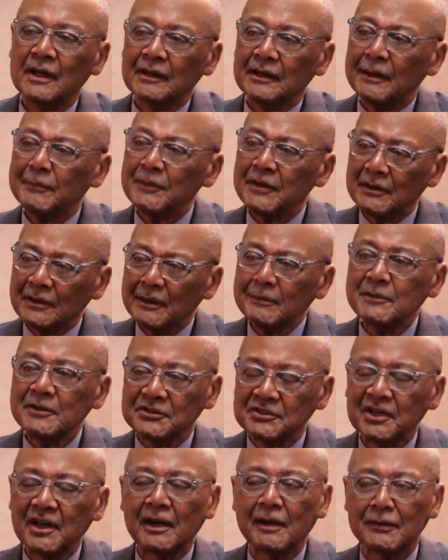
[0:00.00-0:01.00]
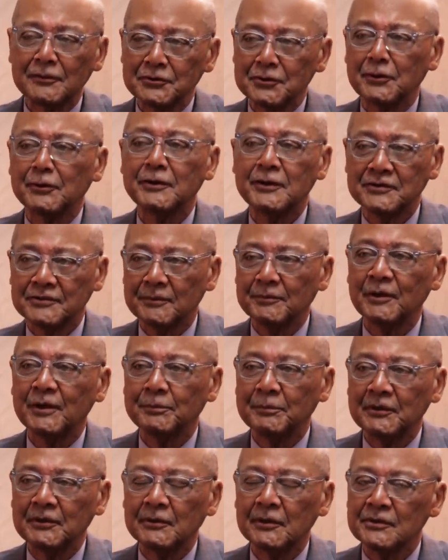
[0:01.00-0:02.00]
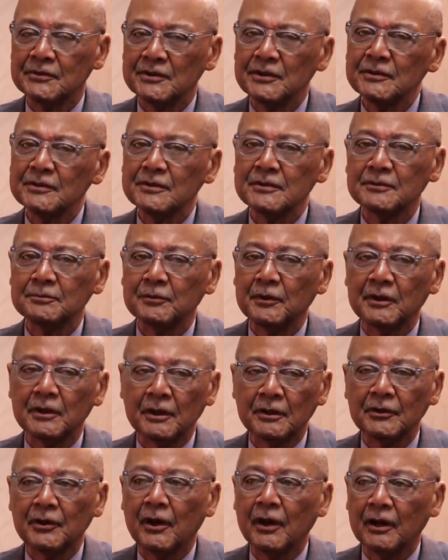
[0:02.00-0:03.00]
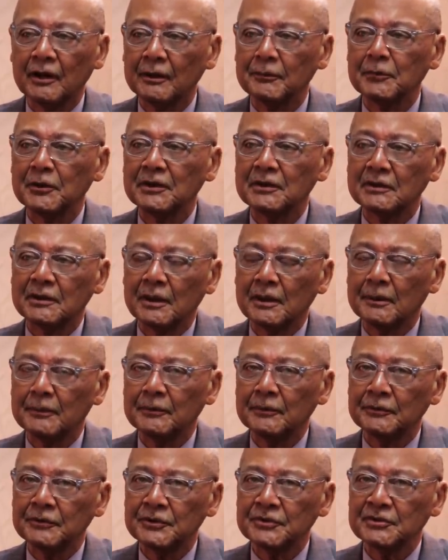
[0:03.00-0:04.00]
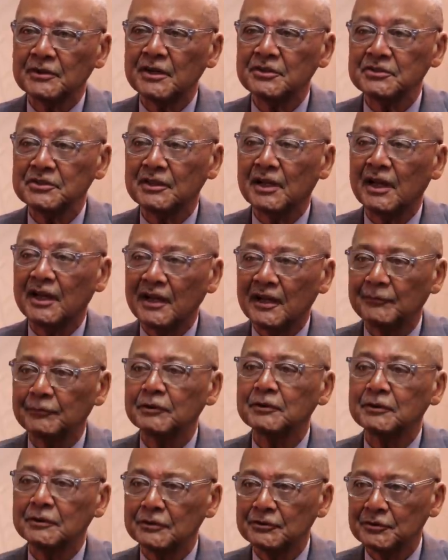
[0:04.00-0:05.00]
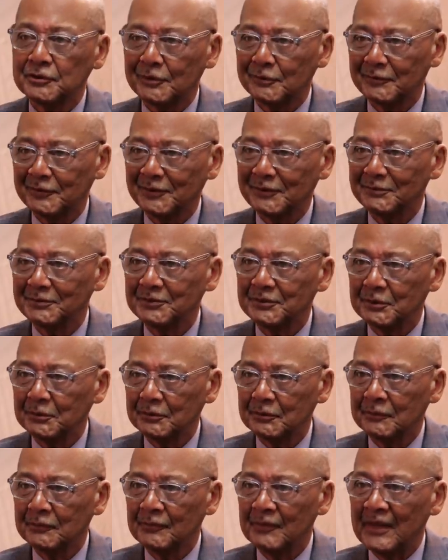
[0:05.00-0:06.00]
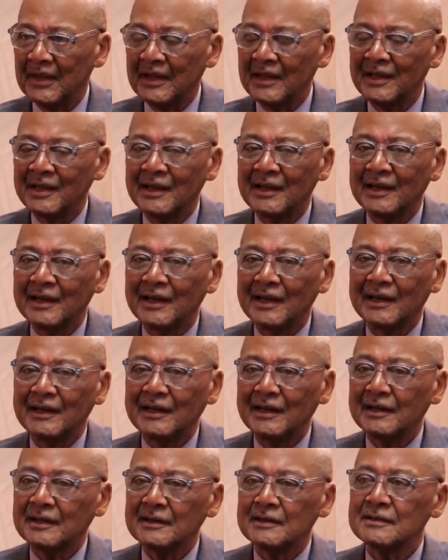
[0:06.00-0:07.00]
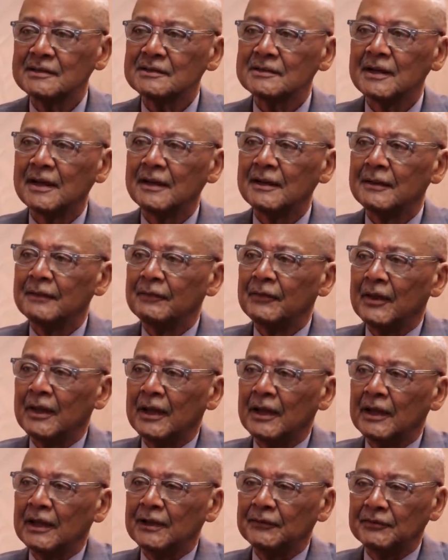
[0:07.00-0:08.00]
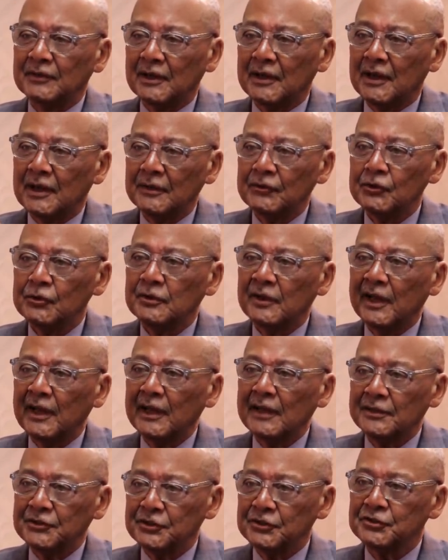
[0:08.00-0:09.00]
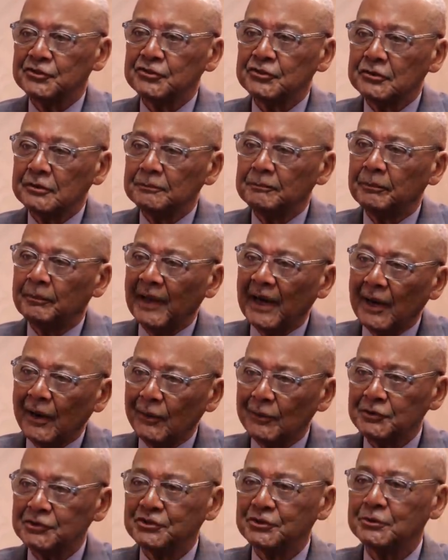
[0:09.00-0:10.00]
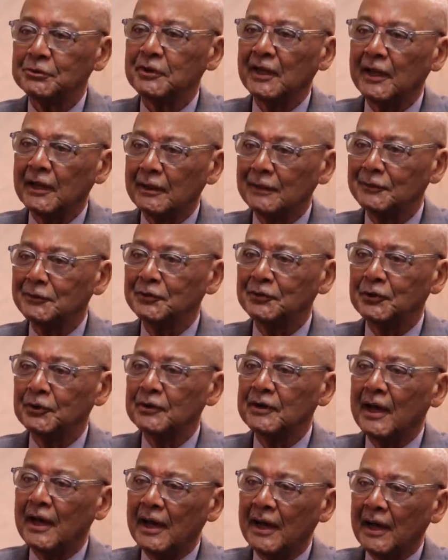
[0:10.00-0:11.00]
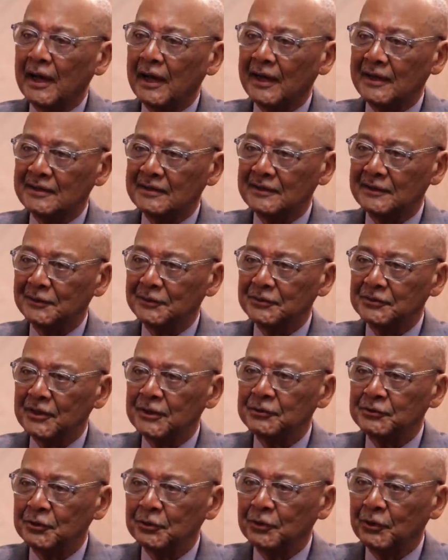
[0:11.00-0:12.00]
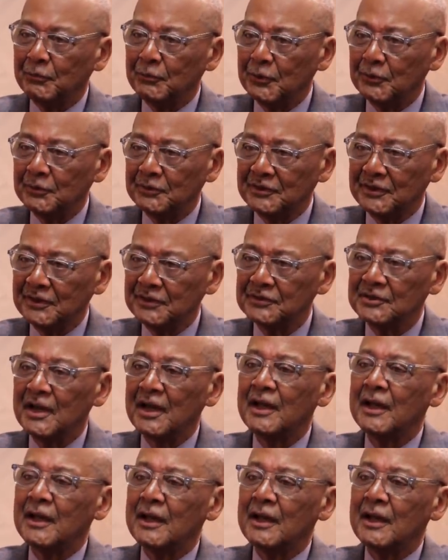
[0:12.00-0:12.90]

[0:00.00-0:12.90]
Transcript: Yeah, let me challenge you on this a bit, because this is what an argument, a discussion I have with conservatives too. And that is, if you can't just parachute in good ideas into communities,